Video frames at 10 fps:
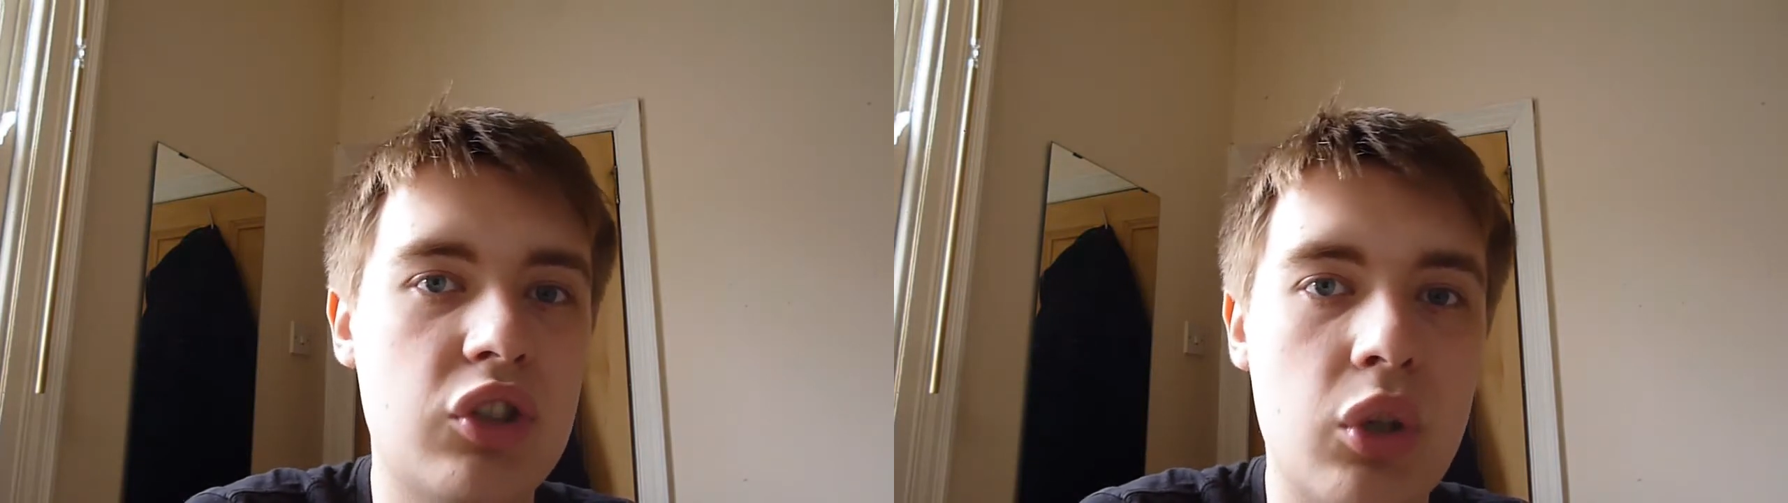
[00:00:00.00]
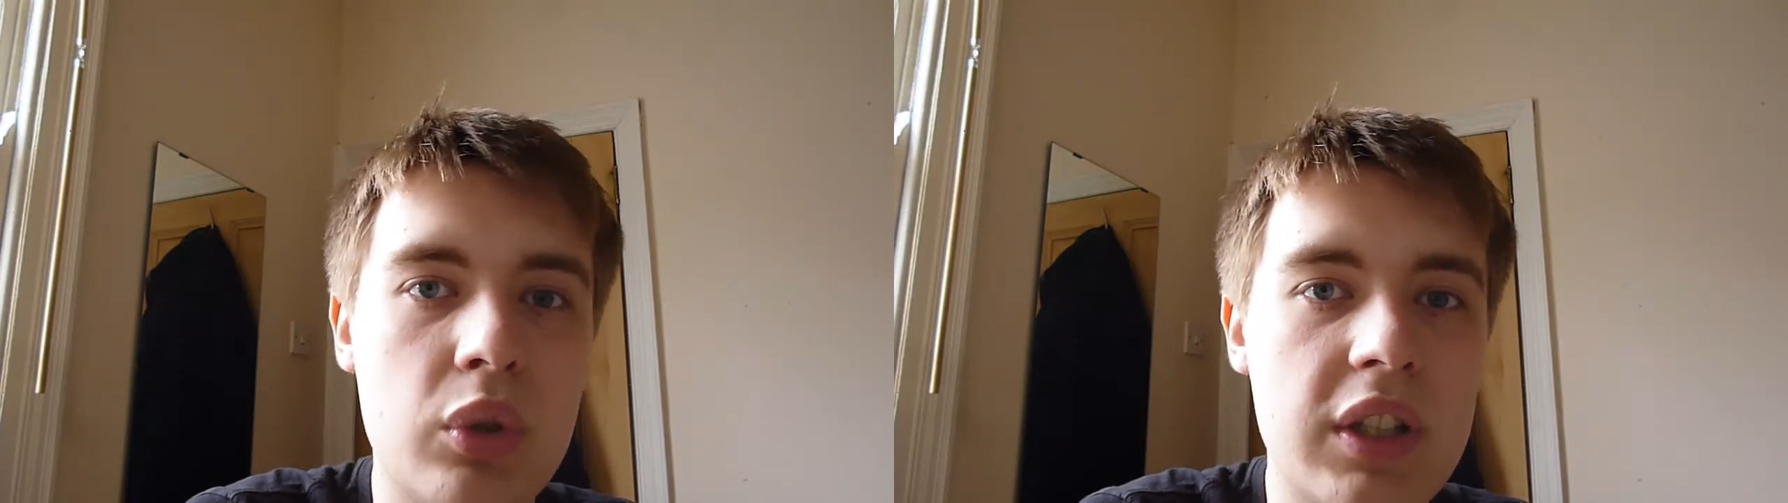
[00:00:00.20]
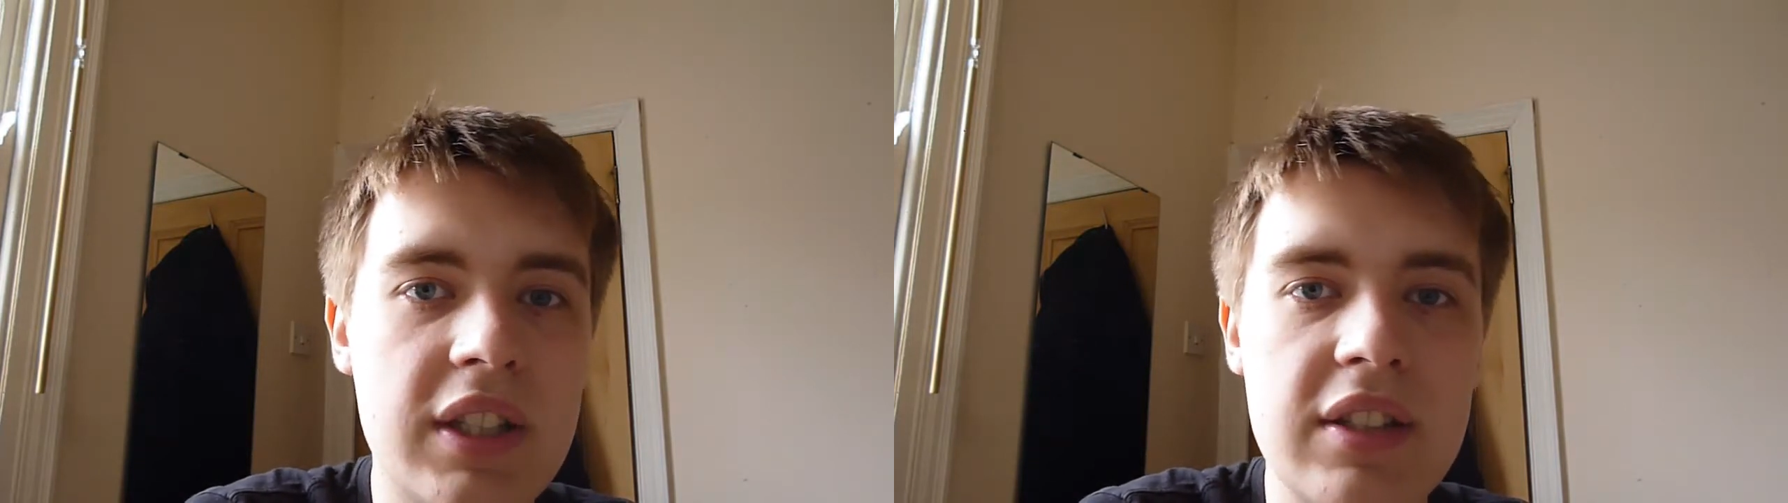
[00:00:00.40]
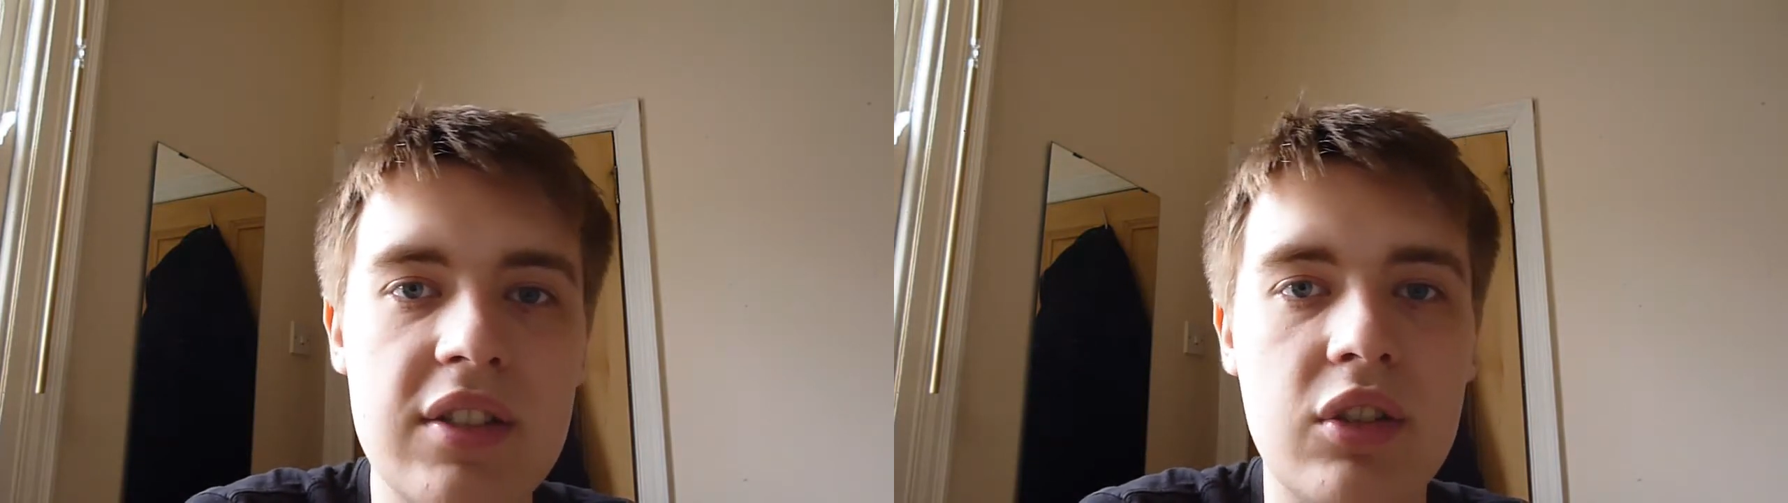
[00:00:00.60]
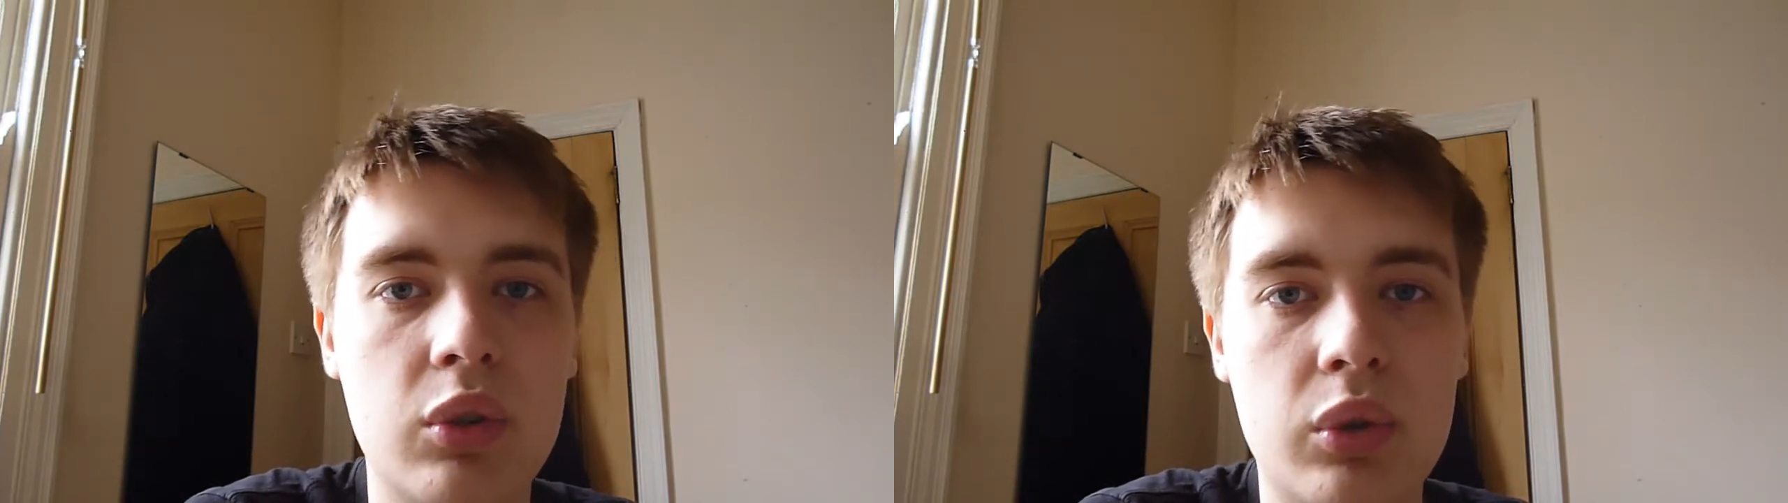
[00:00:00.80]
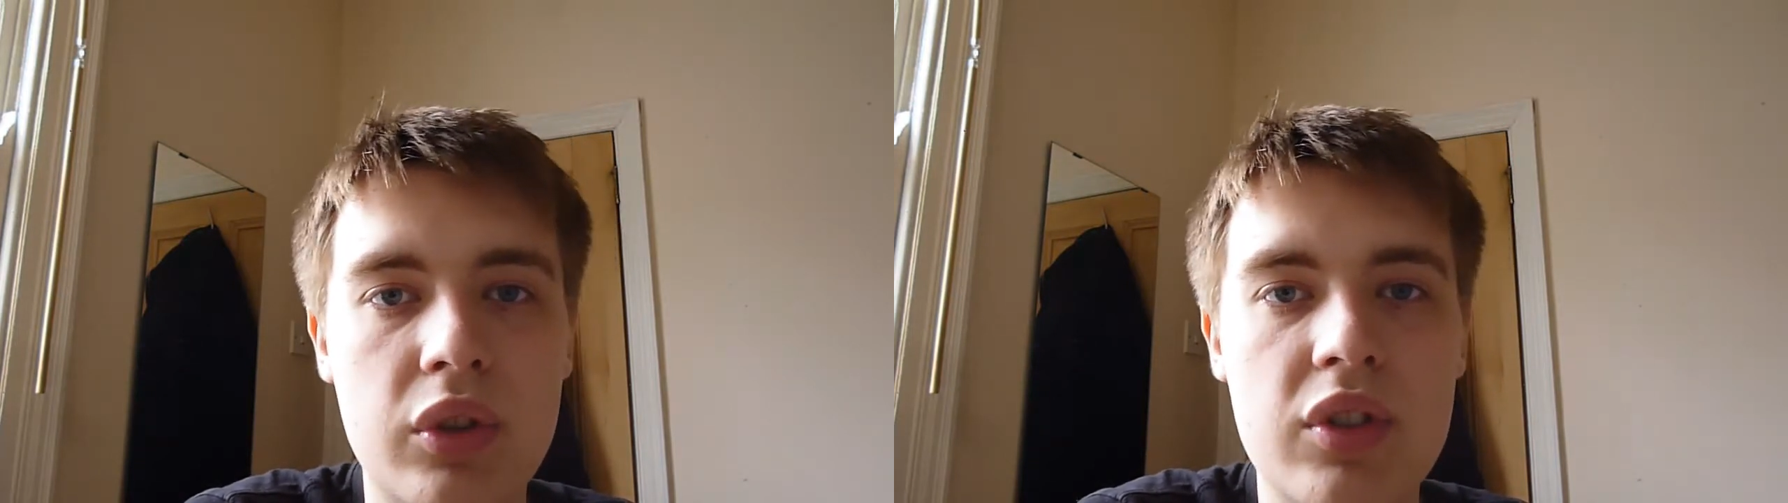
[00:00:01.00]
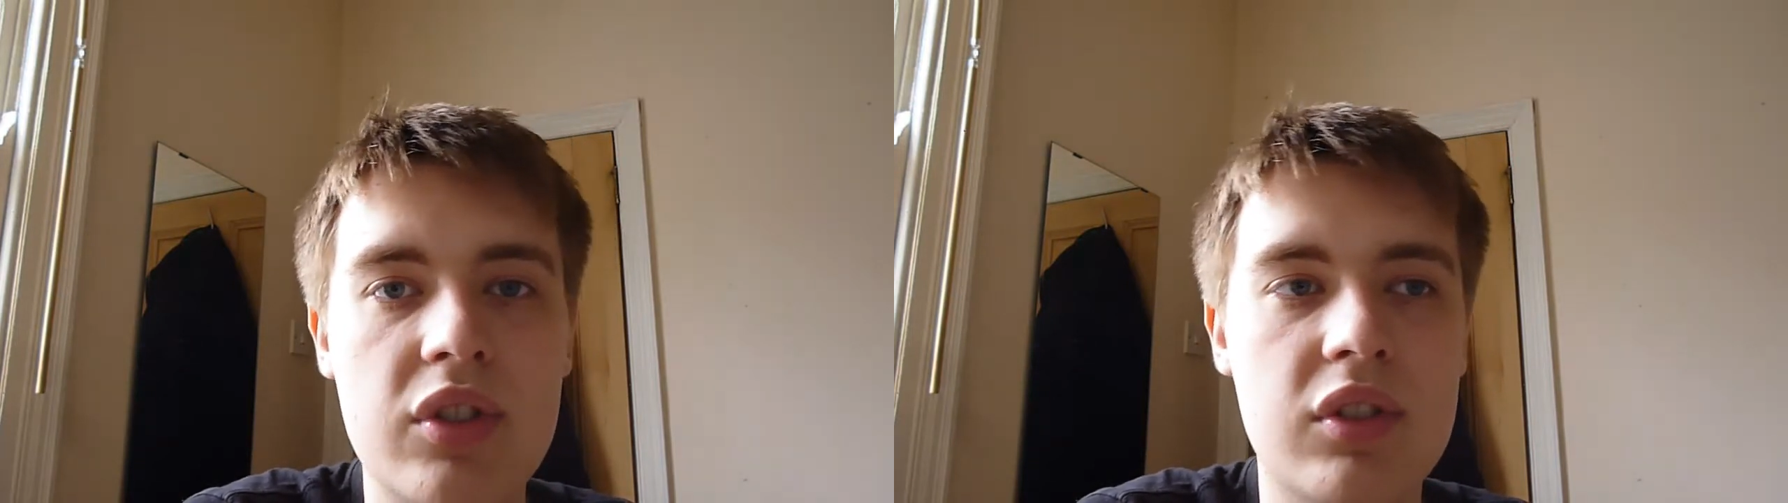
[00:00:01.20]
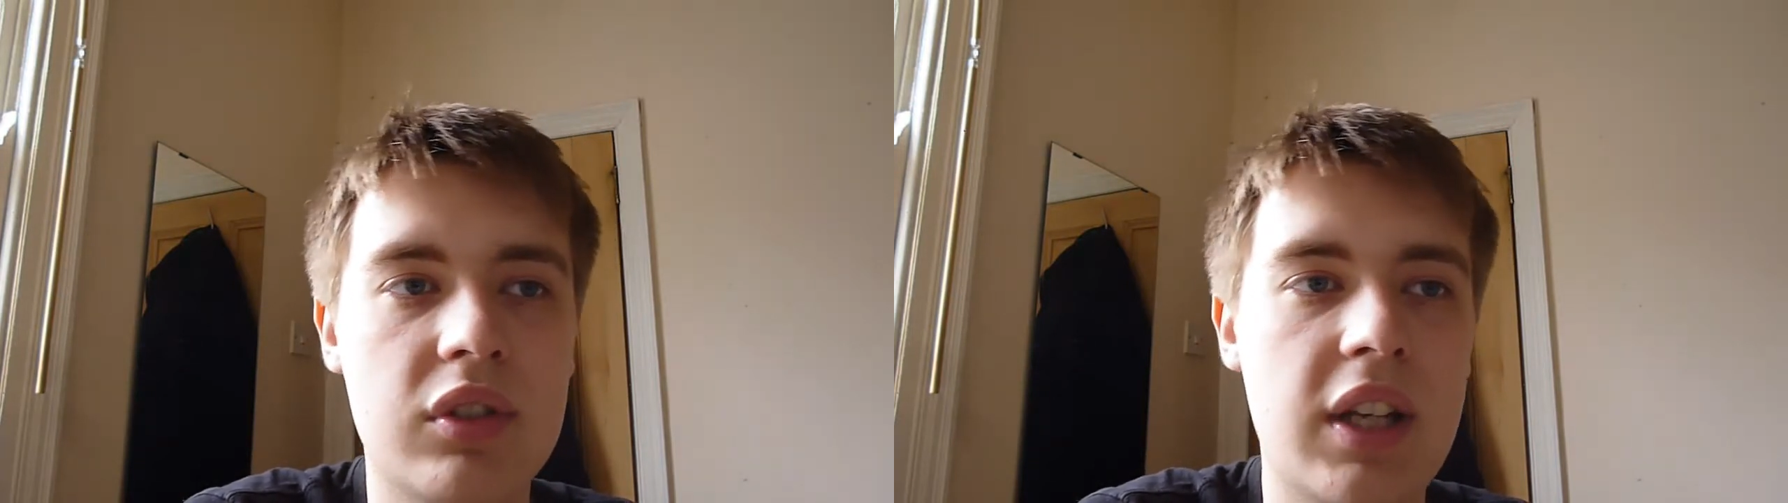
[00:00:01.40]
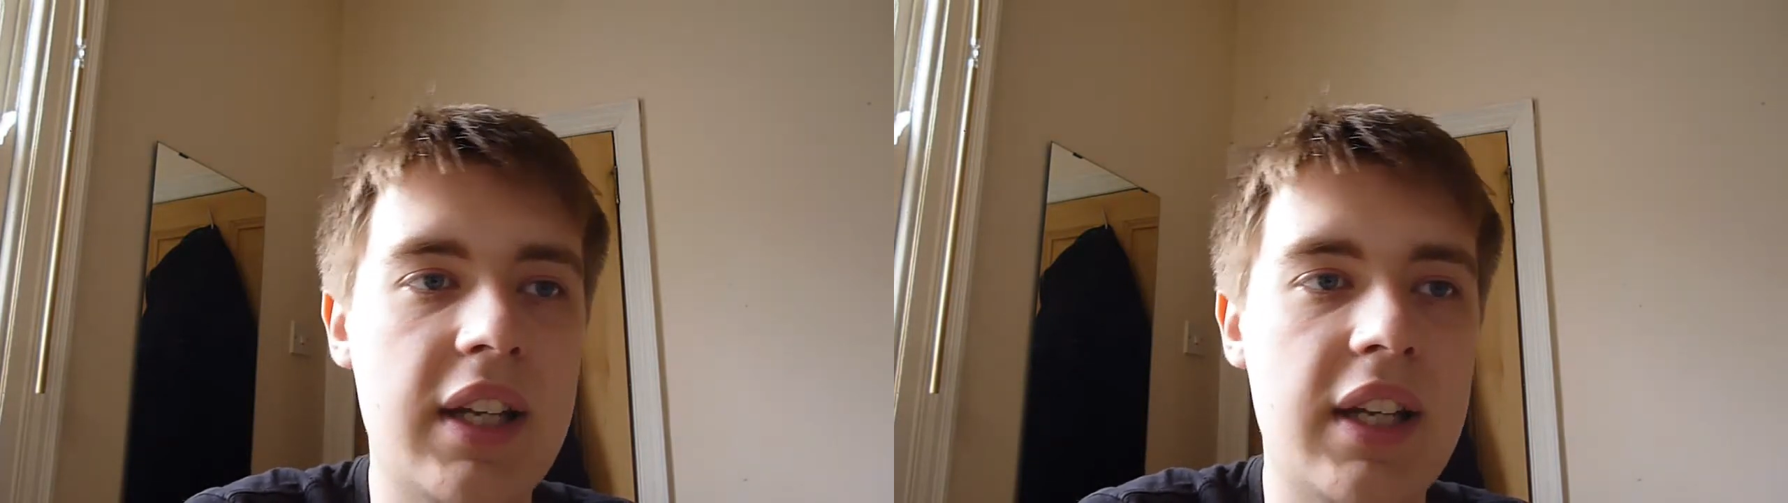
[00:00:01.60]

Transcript: Chagodias, Scores,